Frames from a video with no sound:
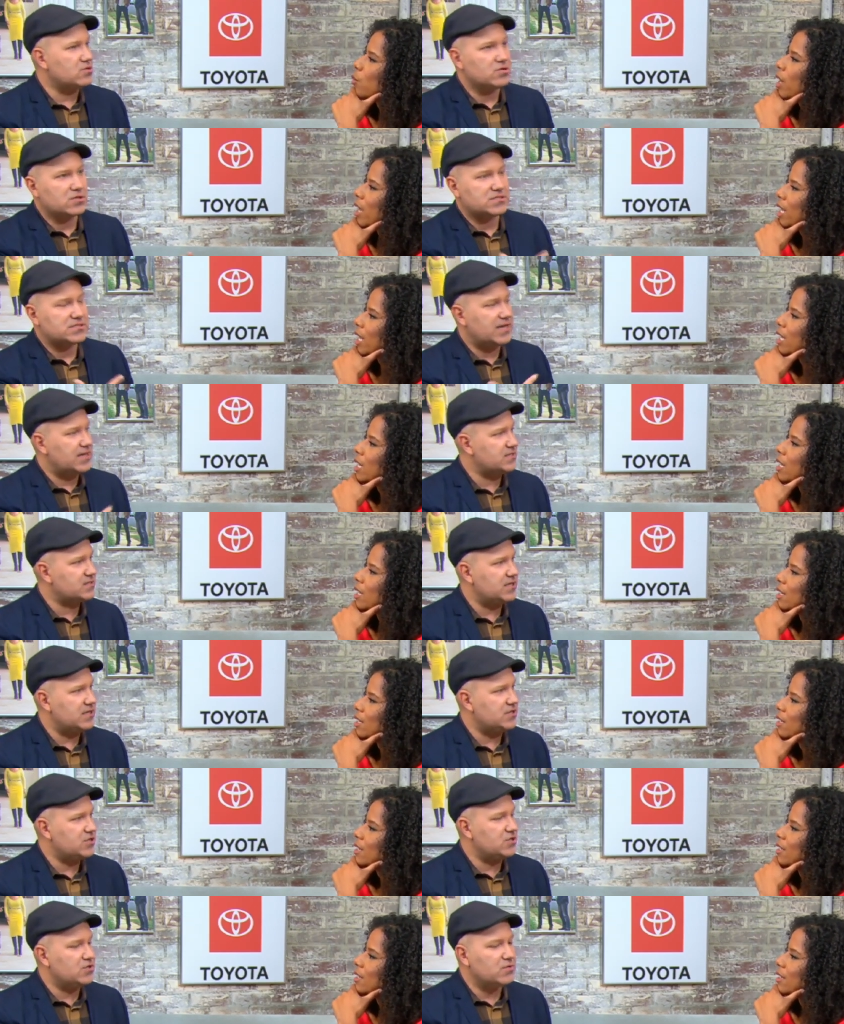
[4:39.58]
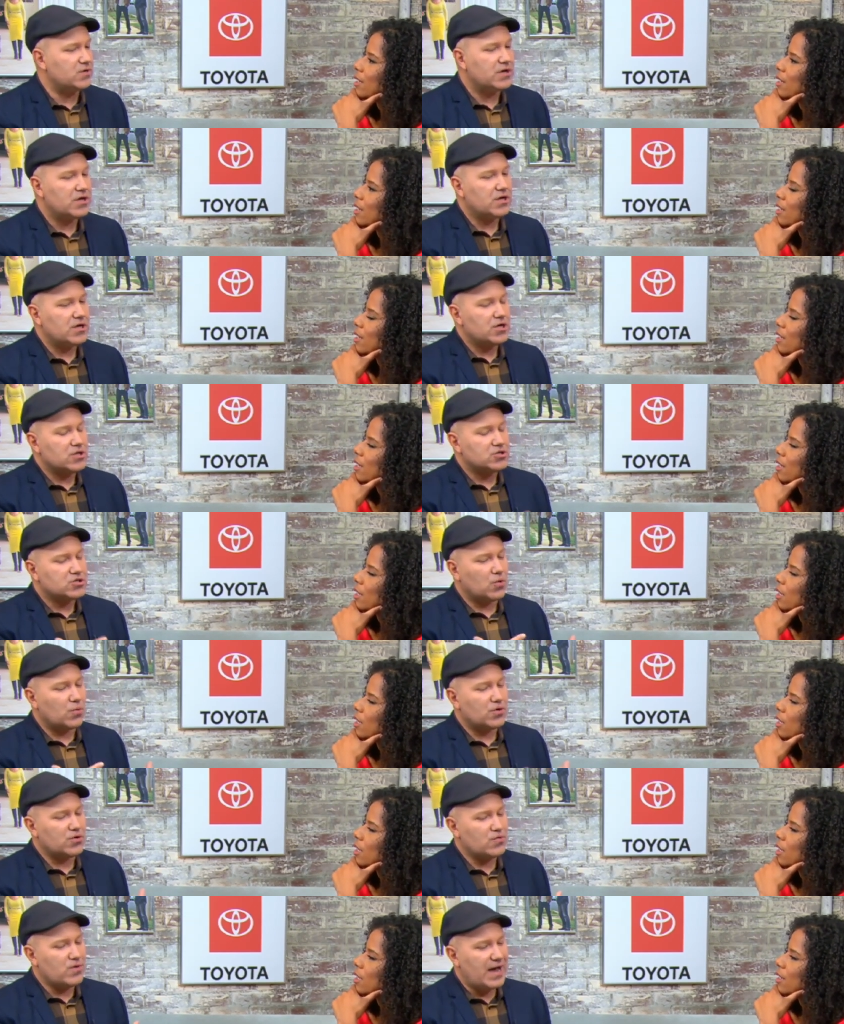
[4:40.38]
Speaker 1: looks right. as they do. So
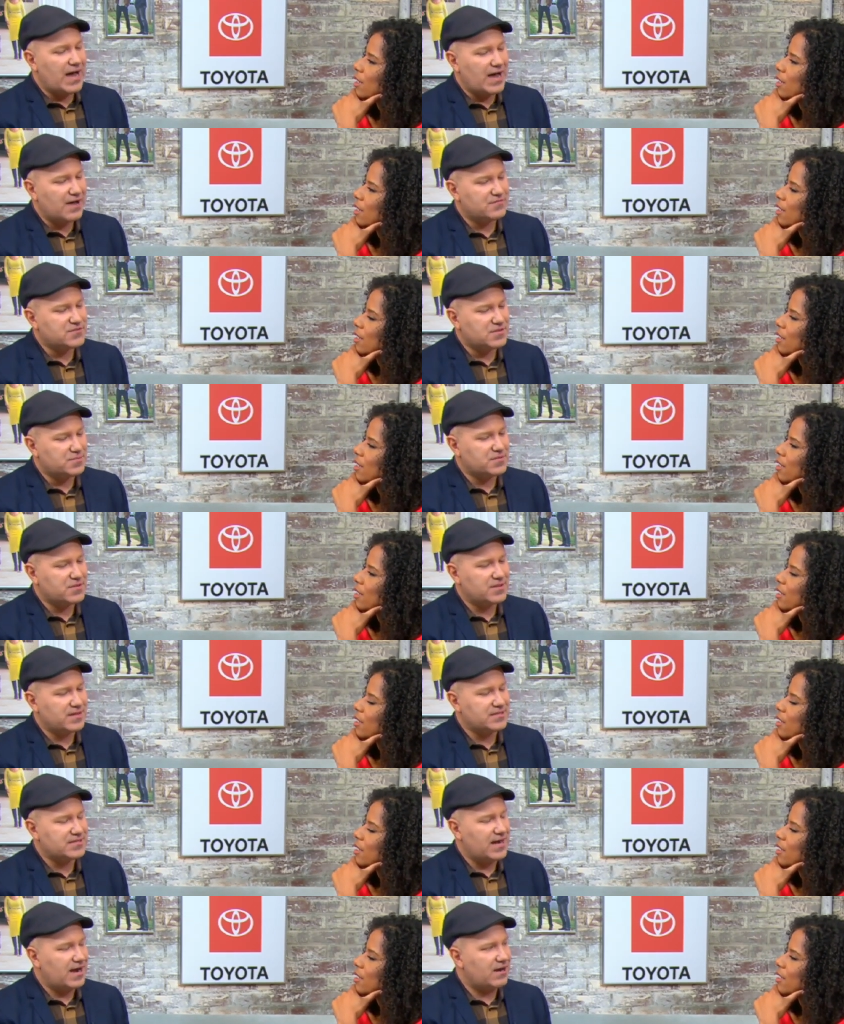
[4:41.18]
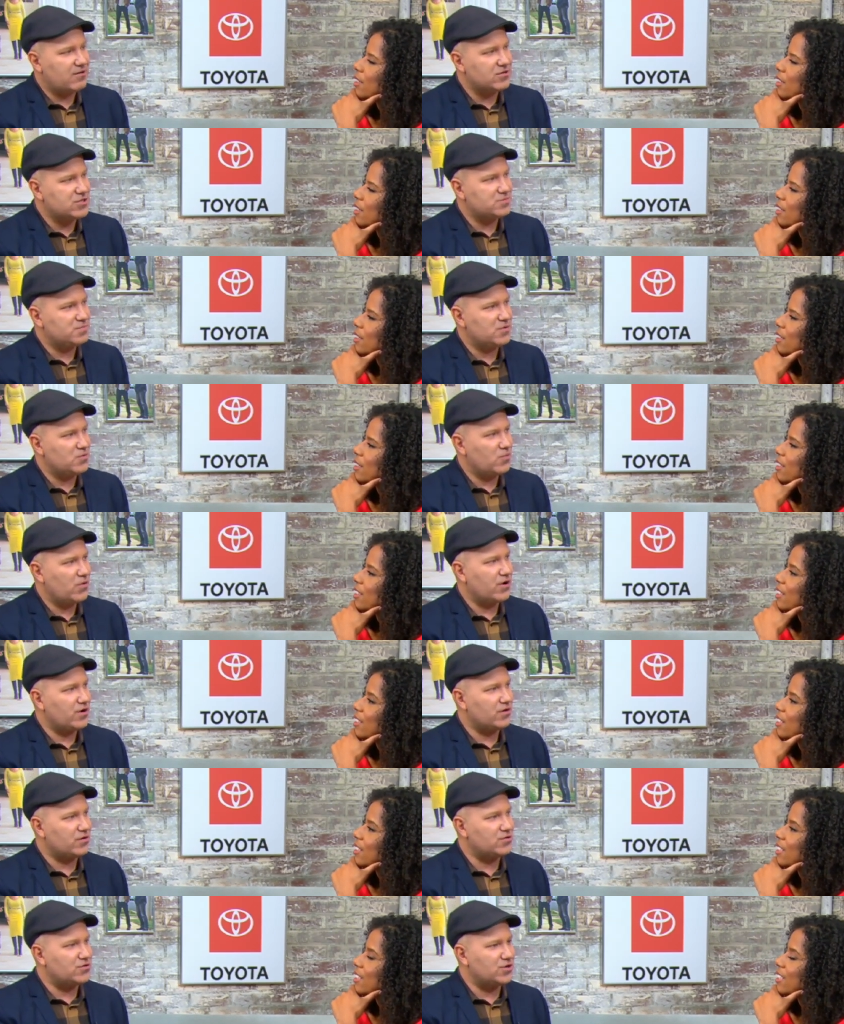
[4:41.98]
when you have something like The Irishman,
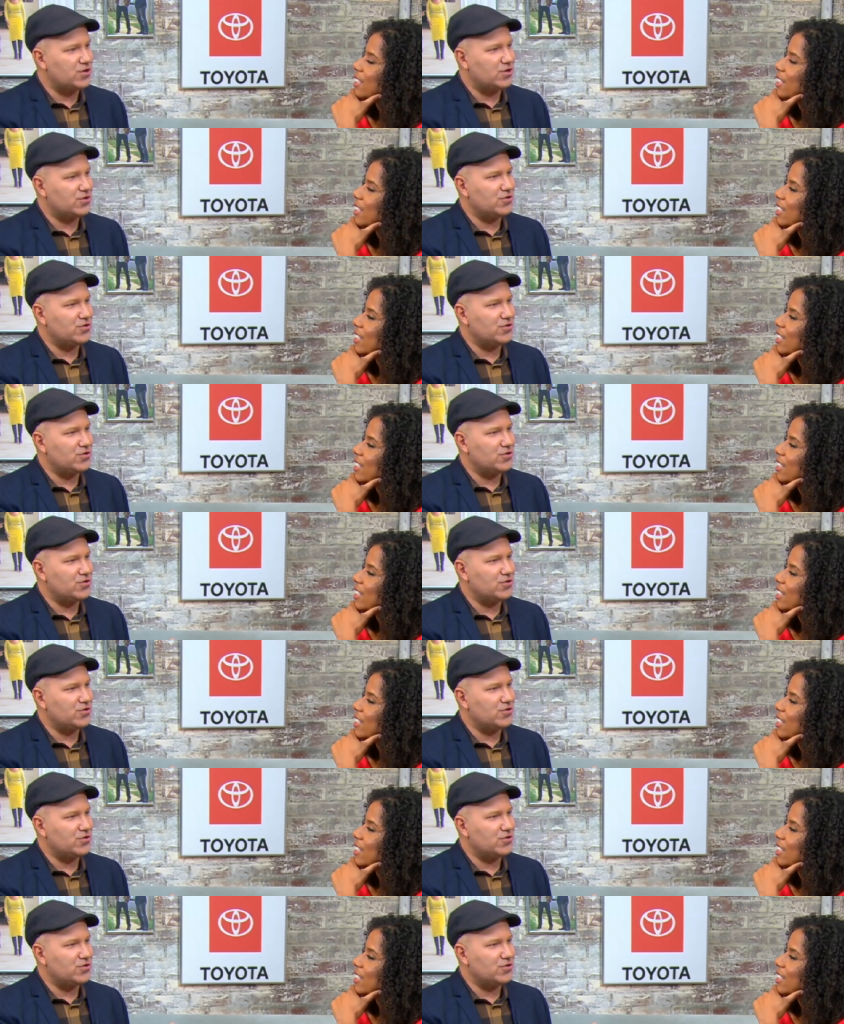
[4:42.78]
where you know